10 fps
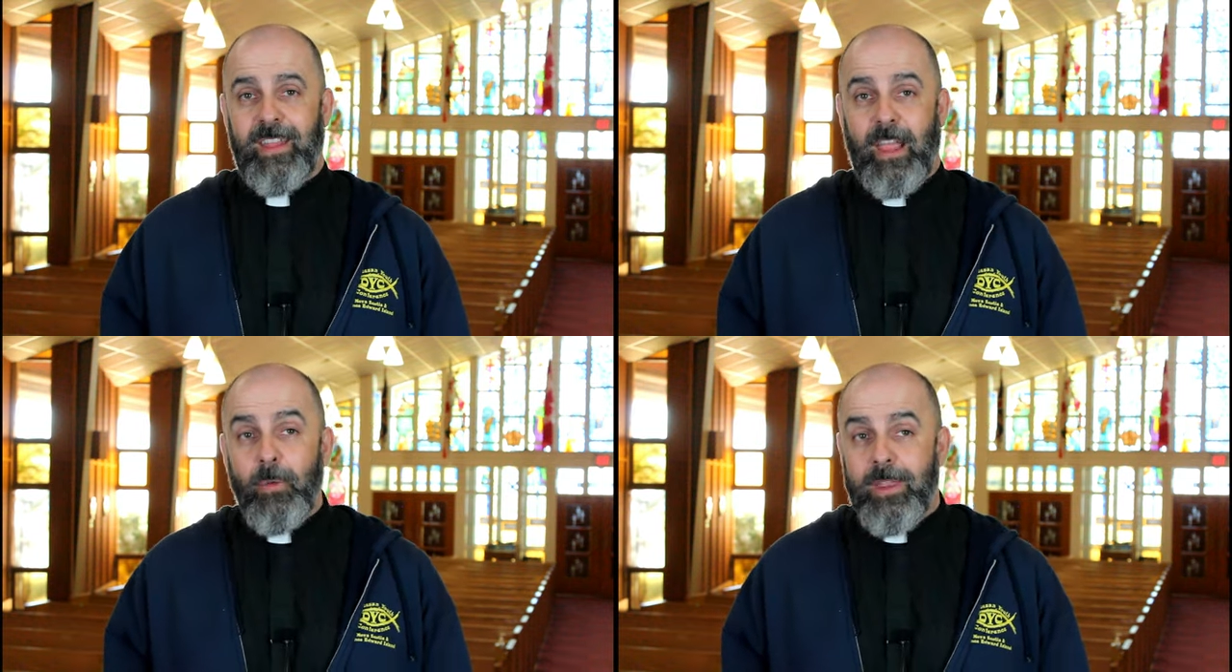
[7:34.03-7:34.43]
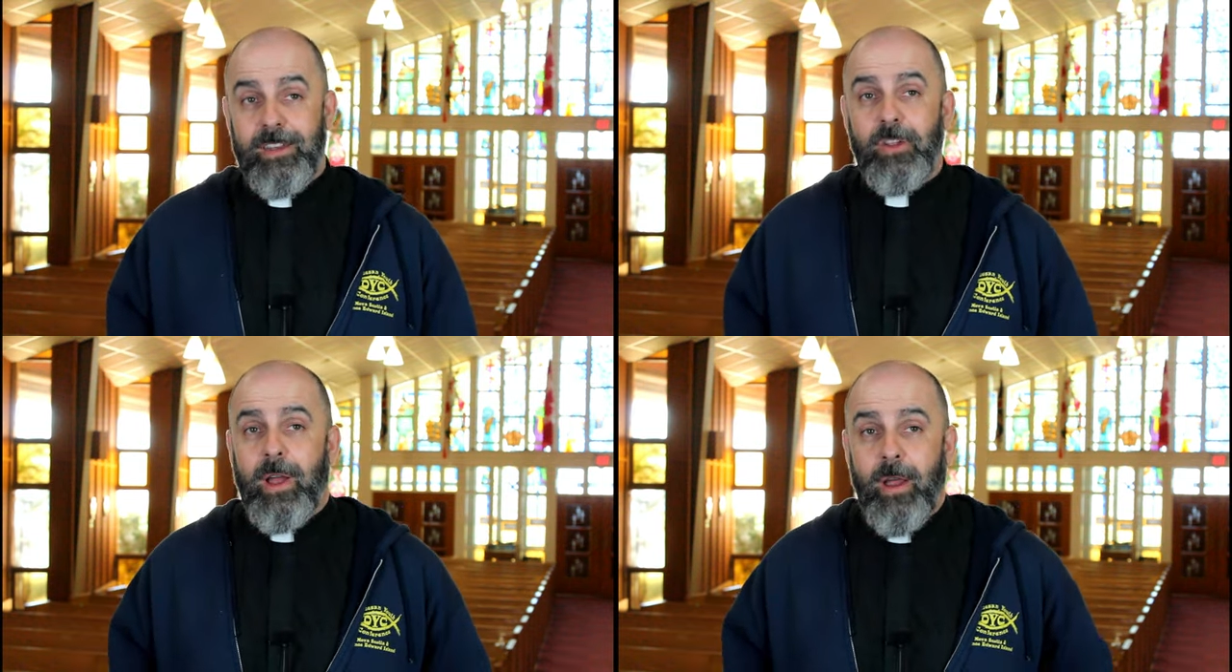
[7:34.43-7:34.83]
I really
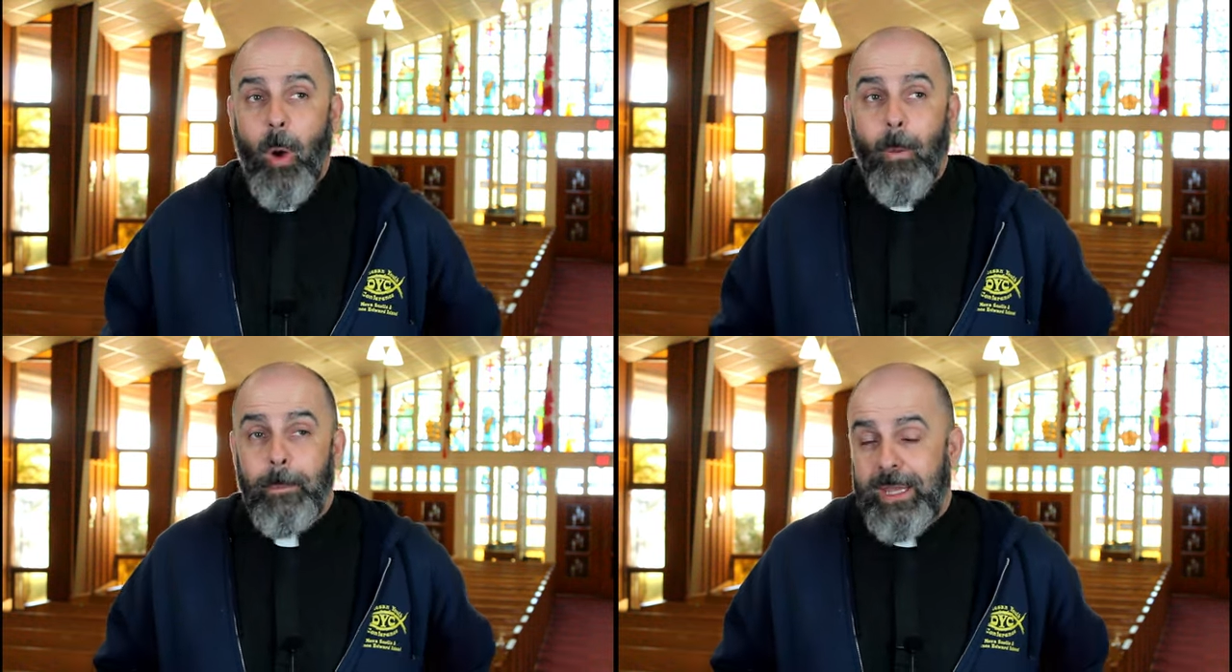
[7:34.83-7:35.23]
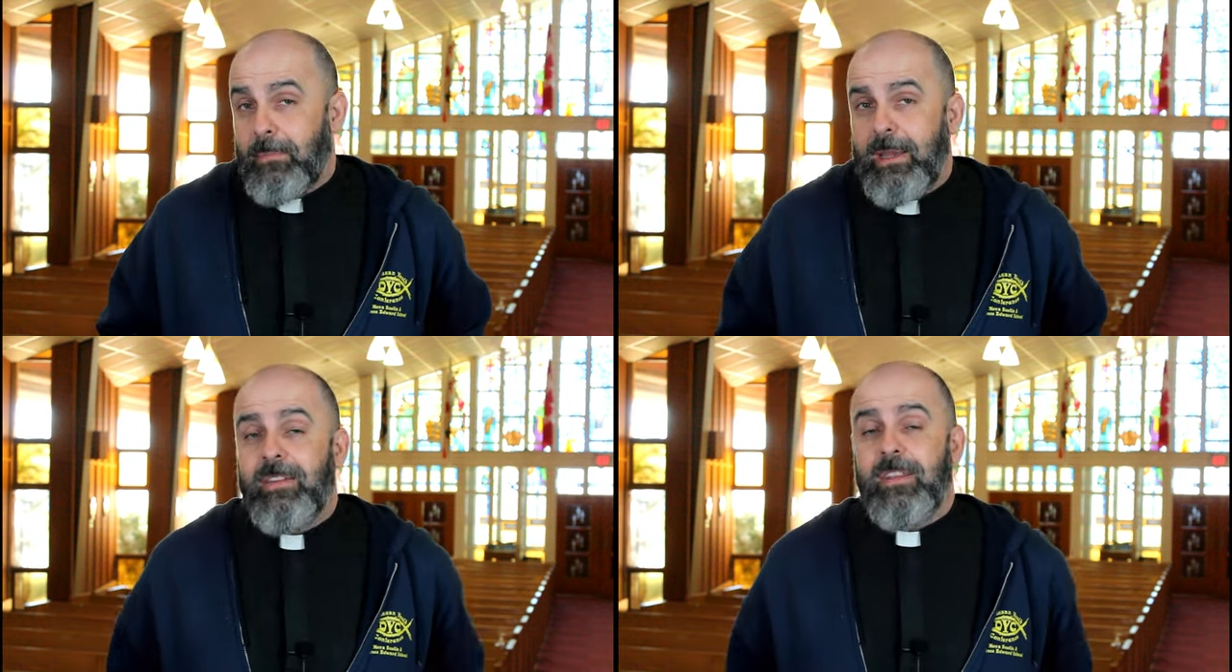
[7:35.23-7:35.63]
do. I hope he
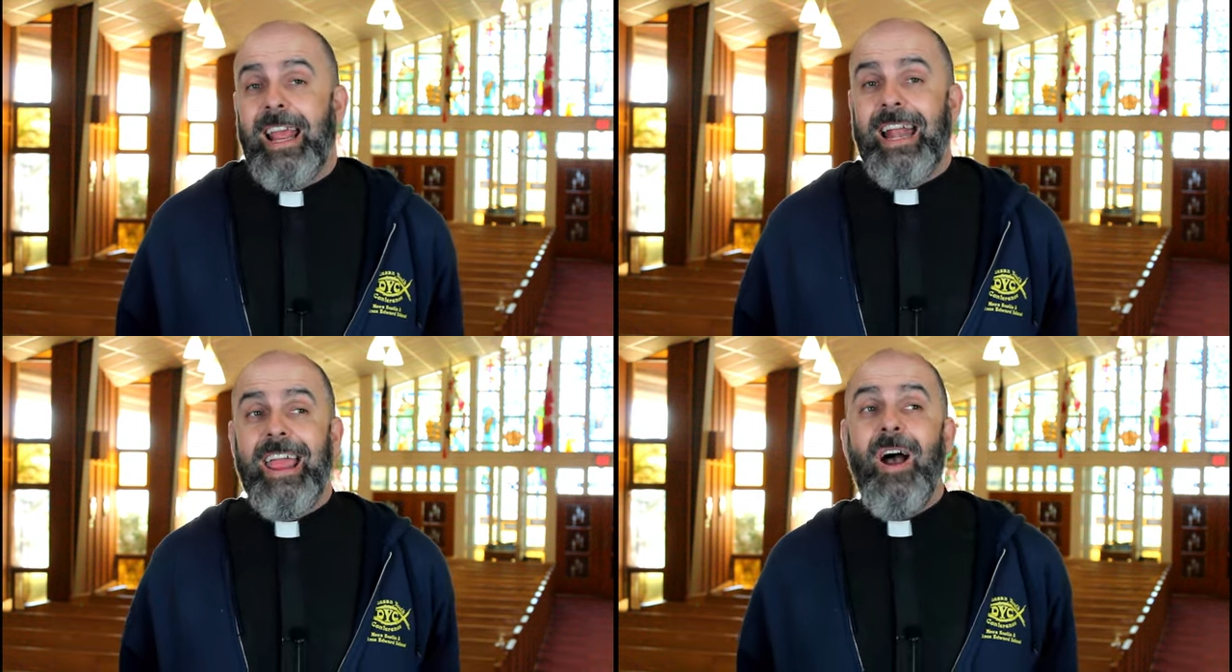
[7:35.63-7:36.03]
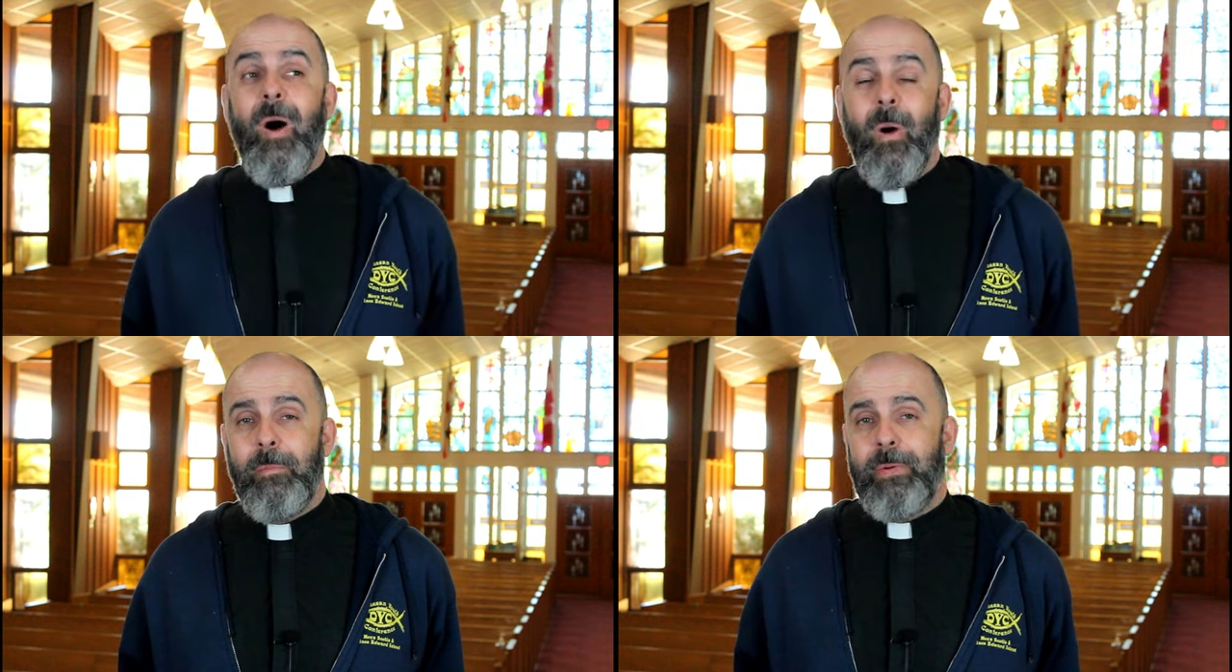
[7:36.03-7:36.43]
means it. And I
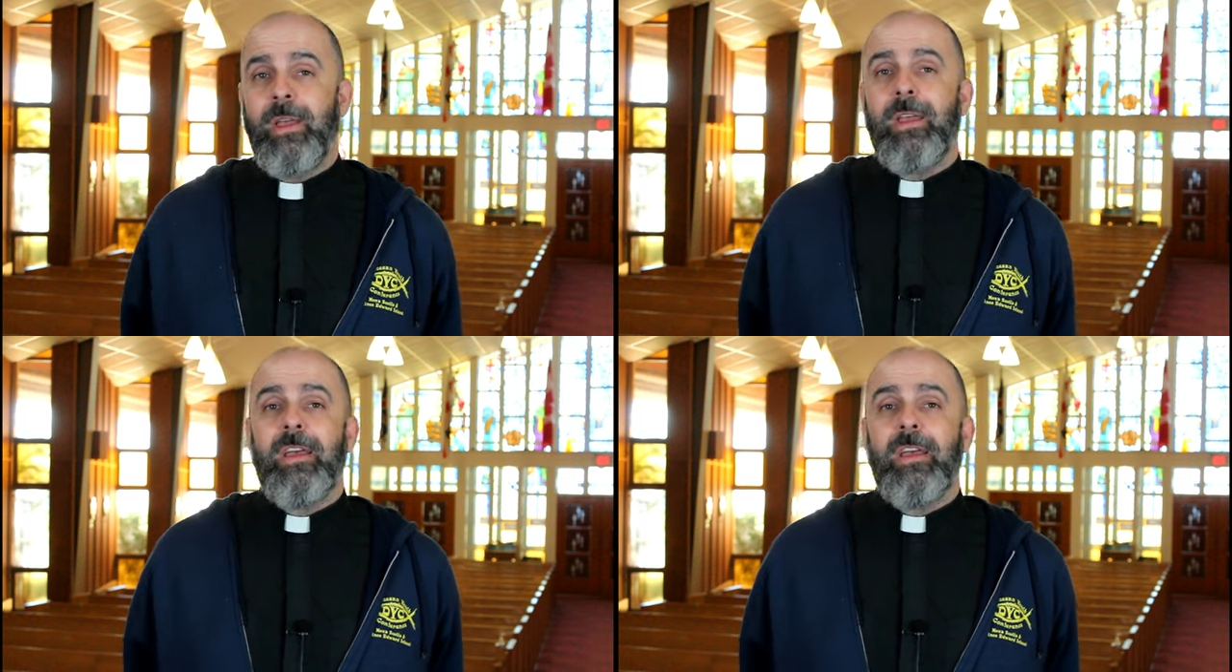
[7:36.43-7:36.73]
hope